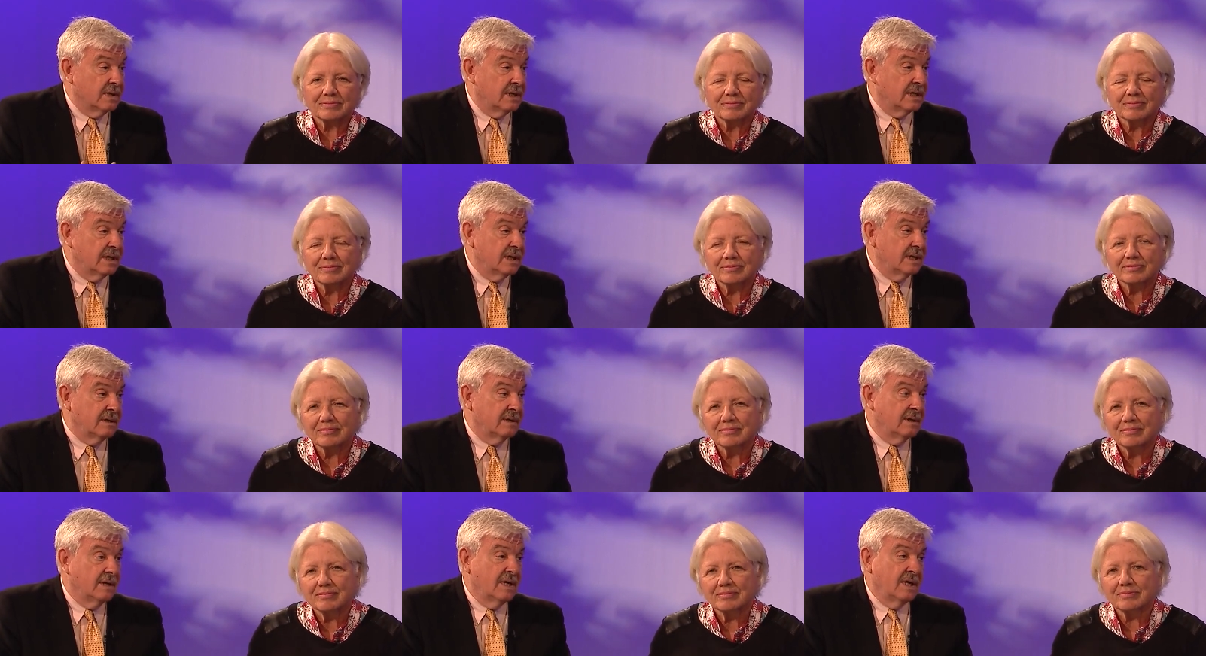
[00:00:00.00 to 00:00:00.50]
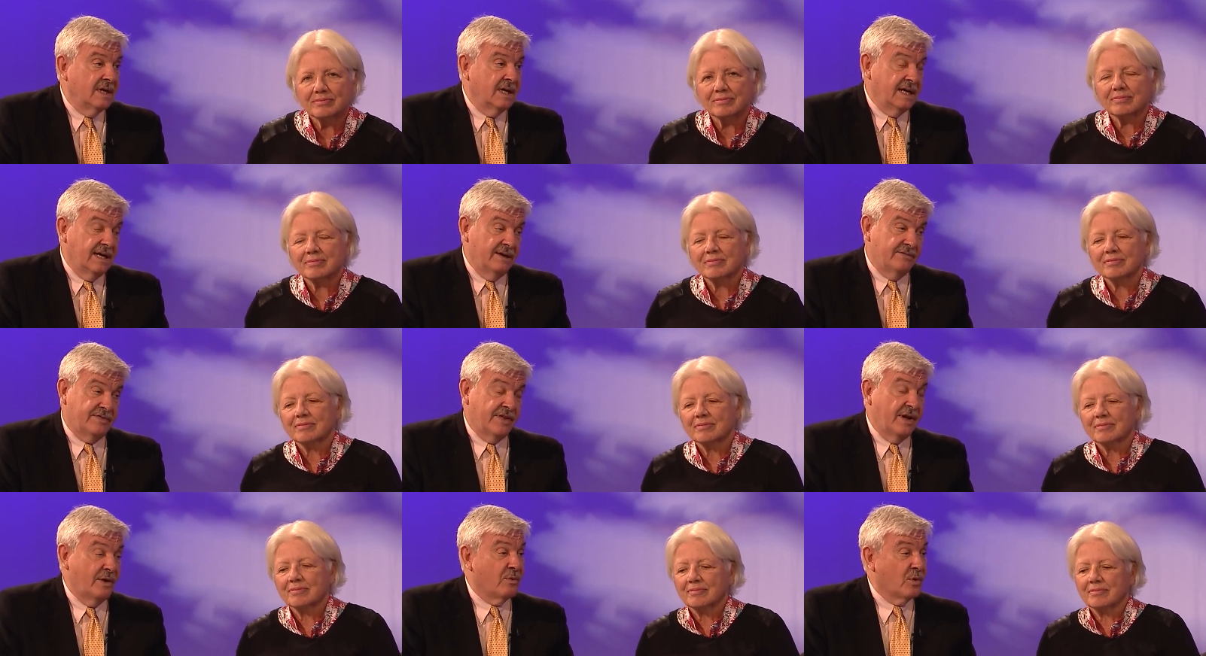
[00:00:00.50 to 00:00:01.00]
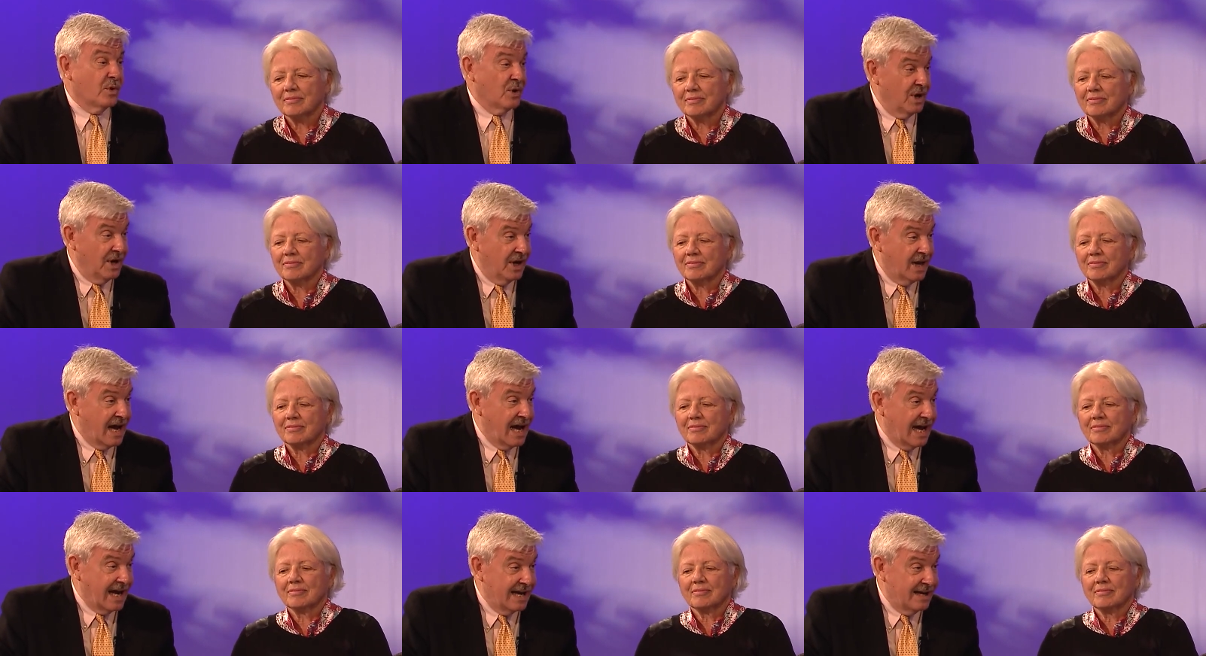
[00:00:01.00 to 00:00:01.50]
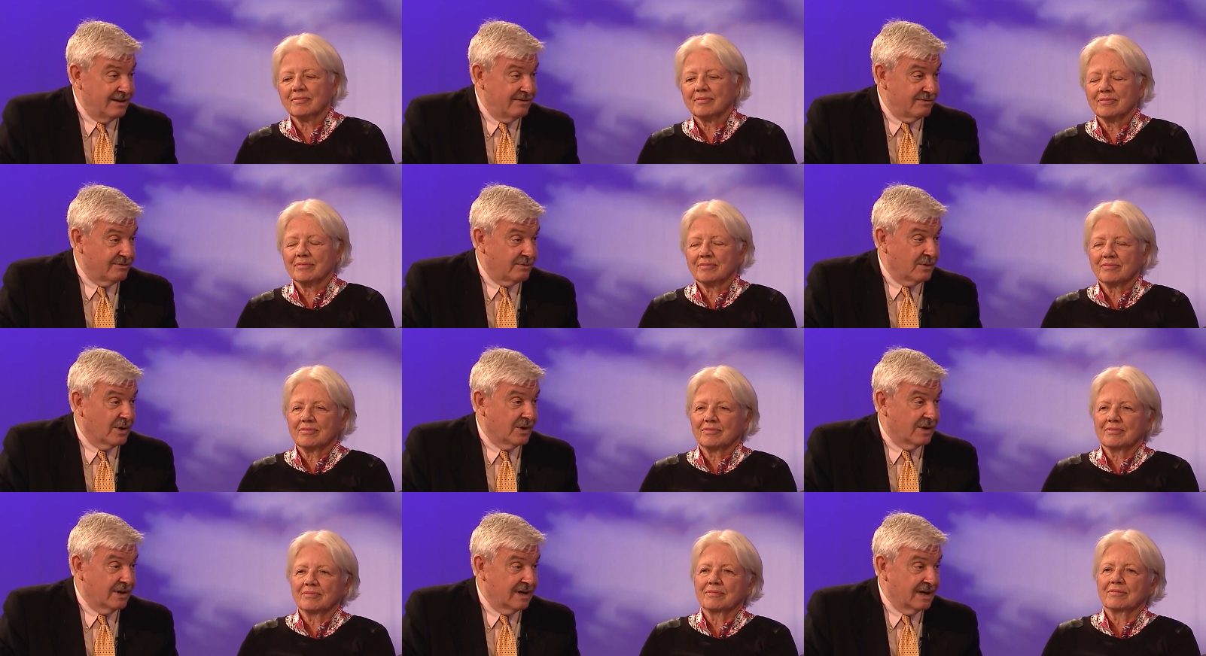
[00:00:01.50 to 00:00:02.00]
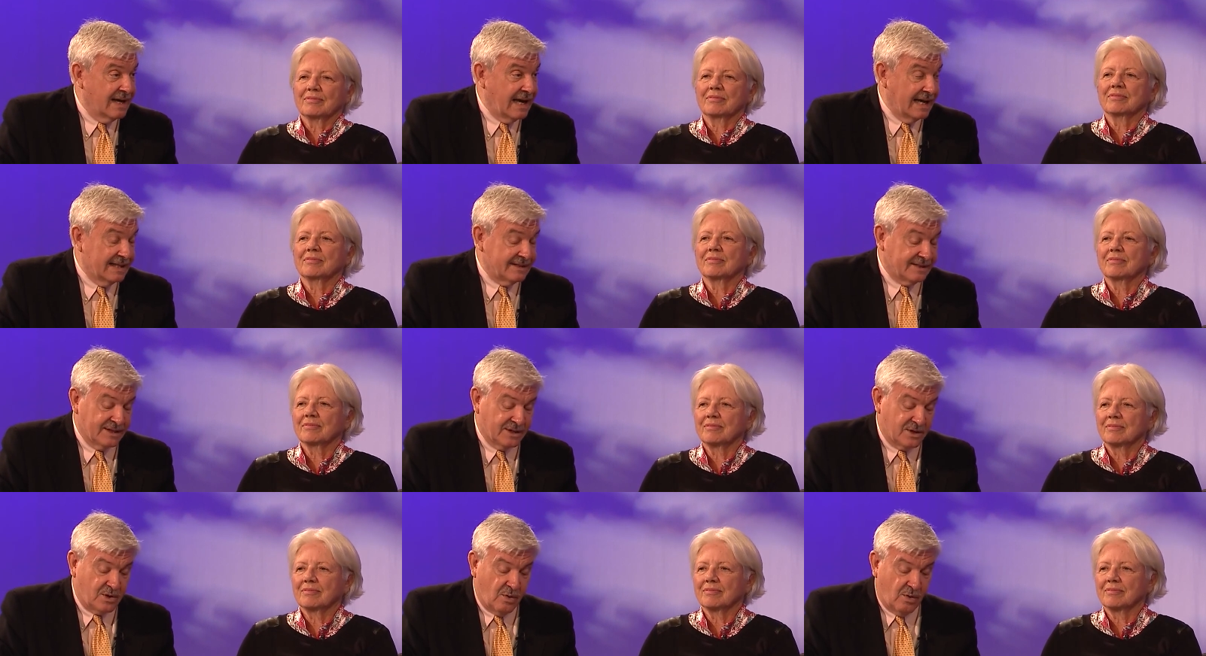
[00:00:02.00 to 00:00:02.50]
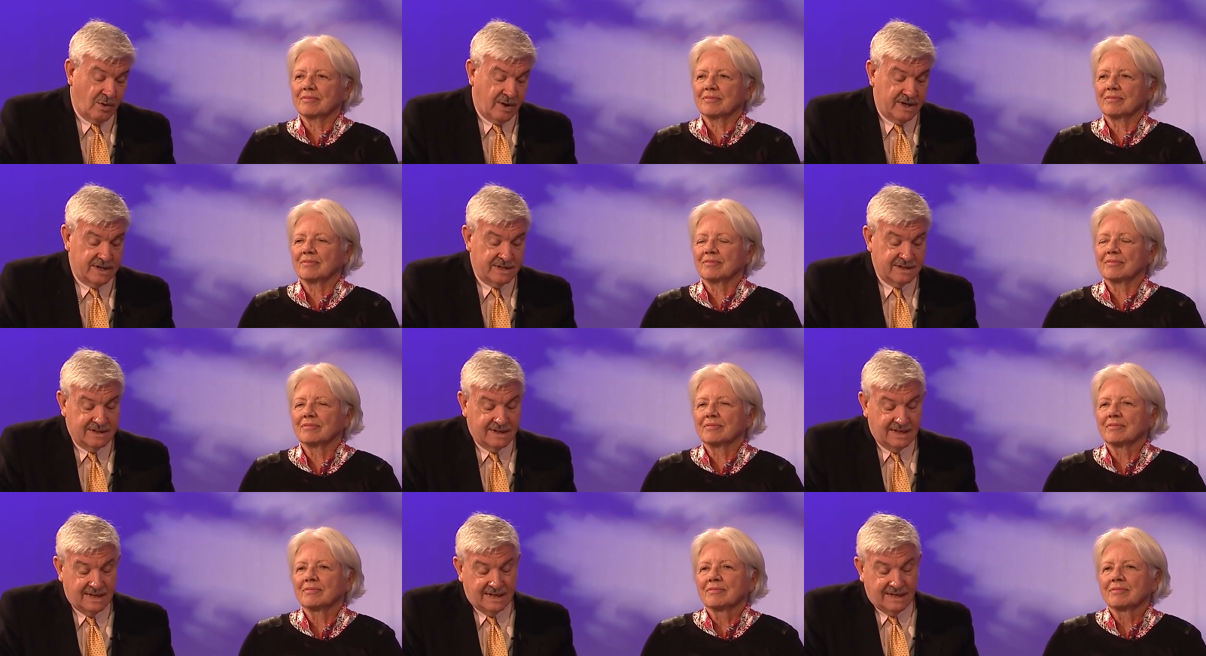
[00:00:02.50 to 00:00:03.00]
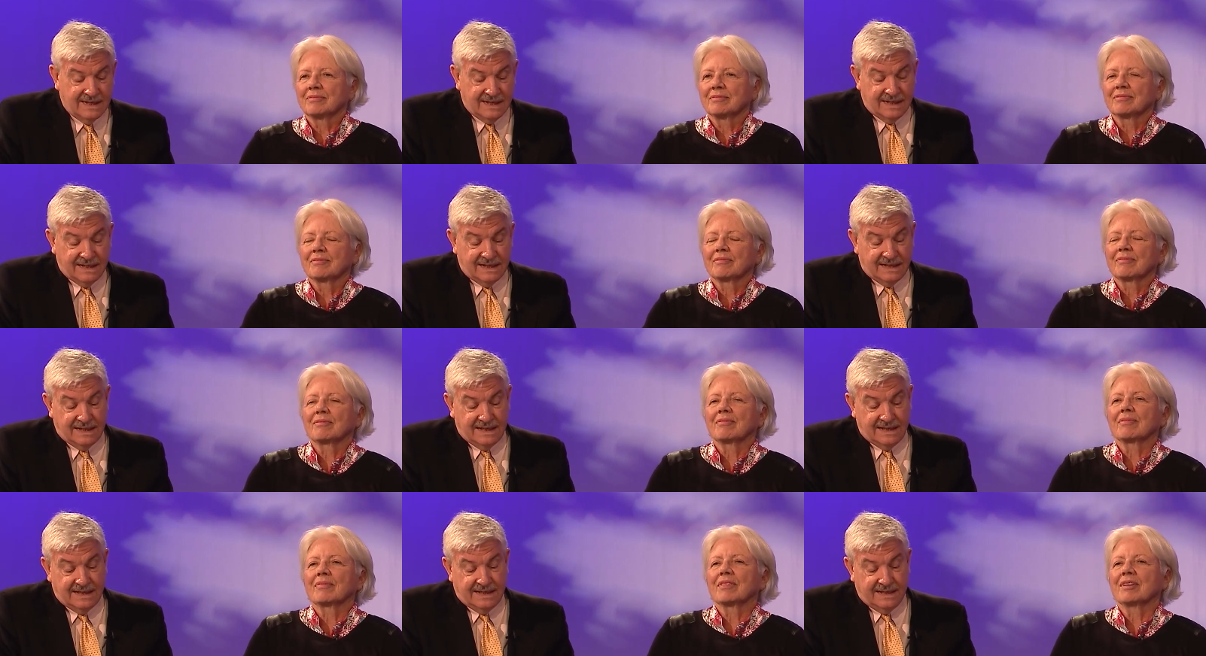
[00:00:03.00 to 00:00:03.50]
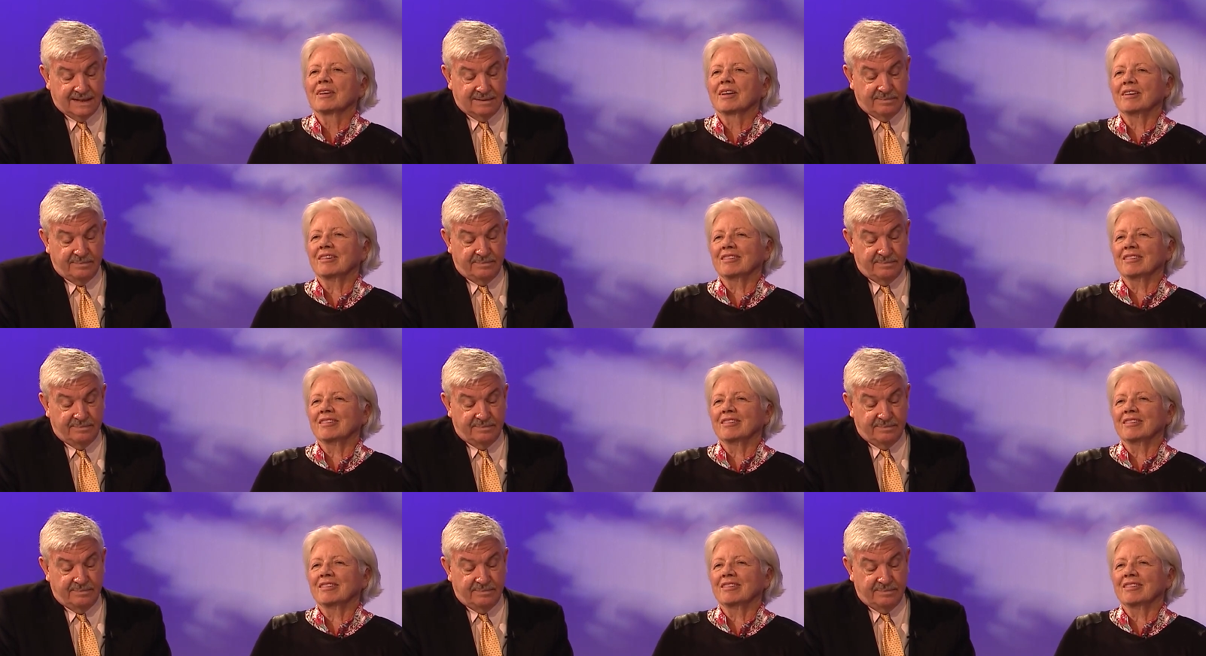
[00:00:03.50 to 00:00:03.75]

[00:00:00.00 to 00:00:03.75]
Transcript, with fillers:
Speaker 1: uh, if they were alive, were at the court. Uh,